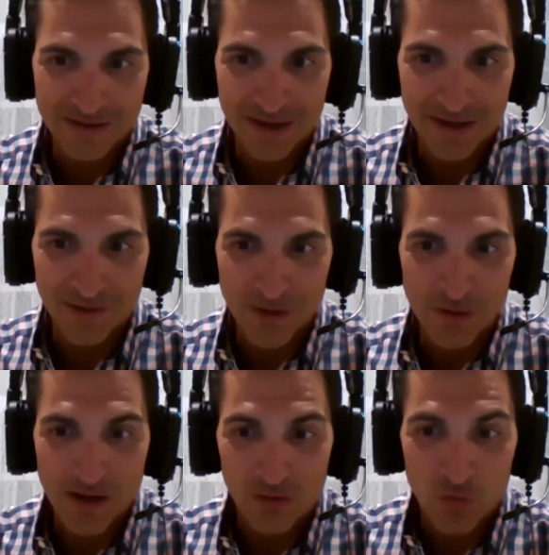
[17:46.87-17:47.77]
They don't
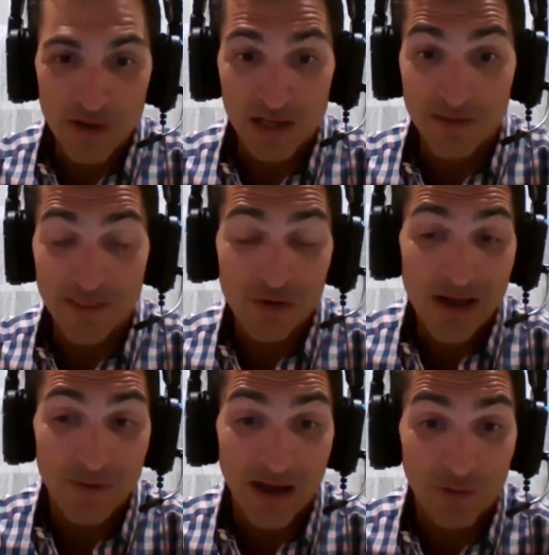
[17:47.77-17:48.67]
know how sweet it can be. They don't
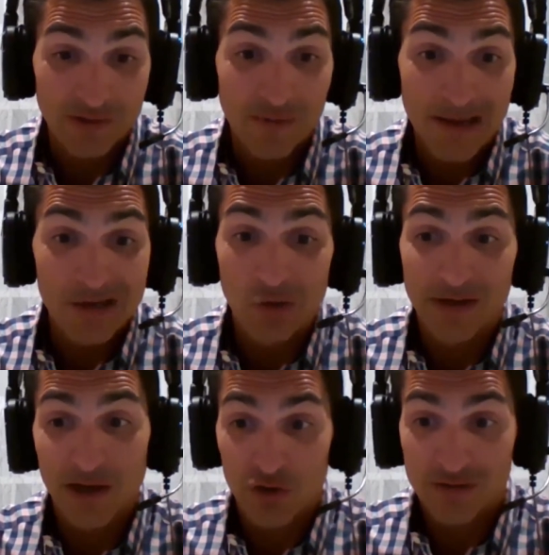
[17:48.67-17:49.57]
know how a tomato can
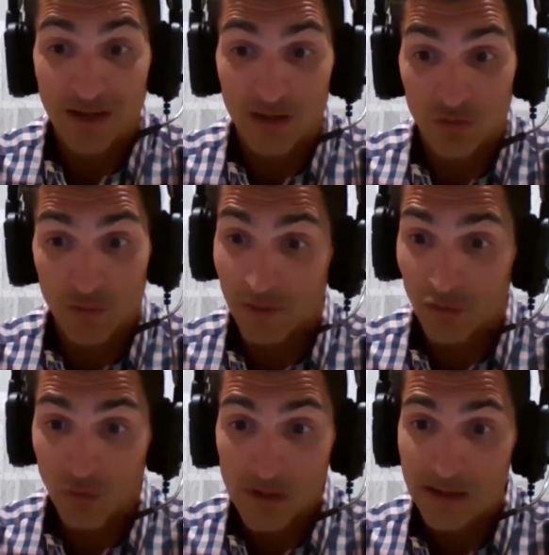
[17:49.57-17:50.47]
actually taste really
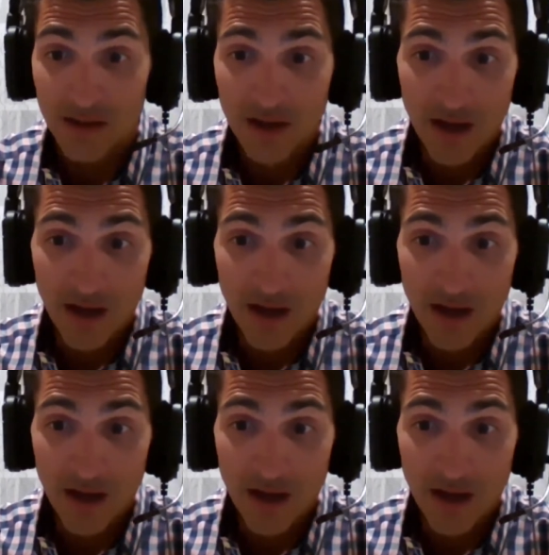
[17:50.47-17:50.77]
sweet.